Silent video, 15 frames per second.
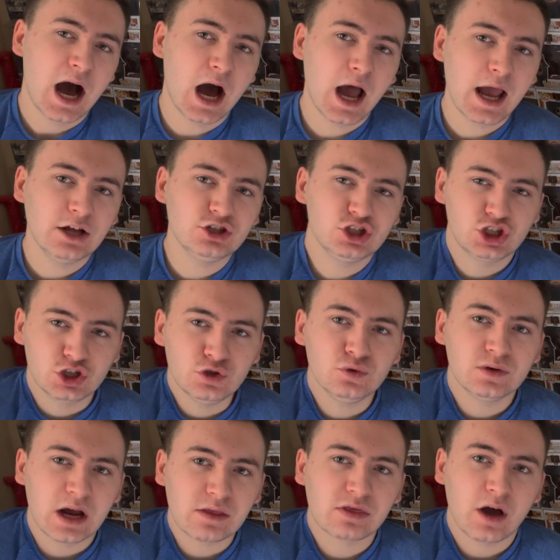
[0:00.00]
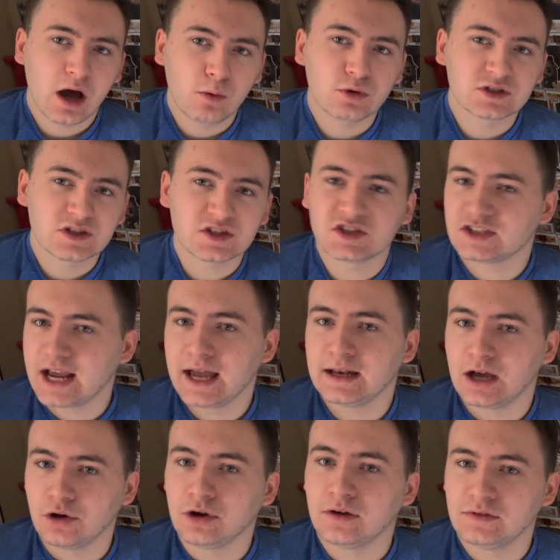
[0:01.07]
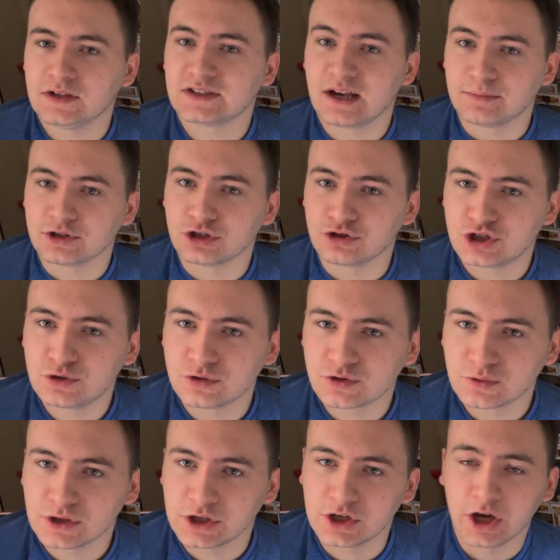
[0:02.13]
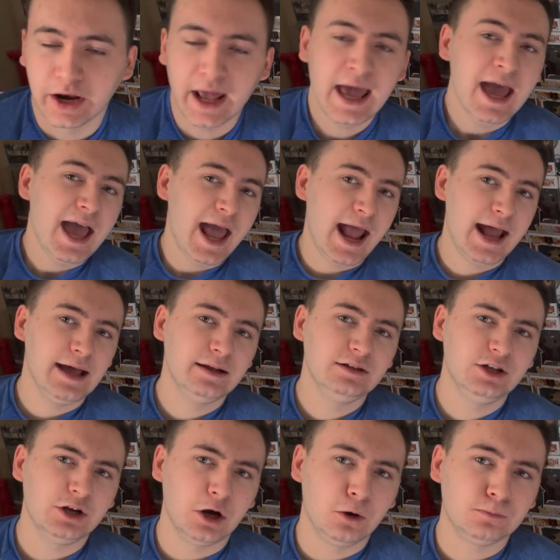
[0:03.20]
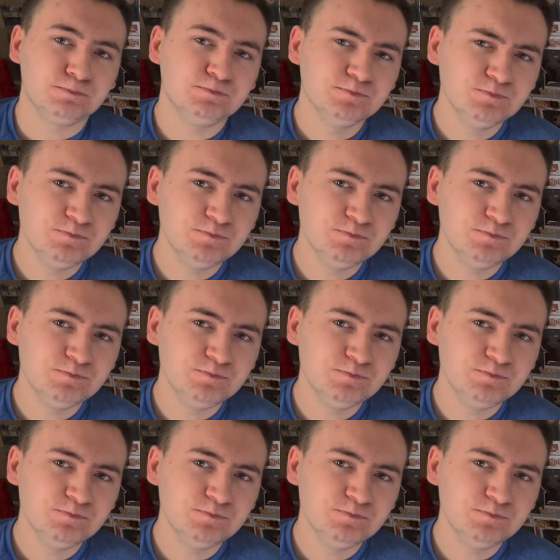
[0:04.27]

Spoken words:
And June, I thought, was the standout of this episode. She was really good. And, you know,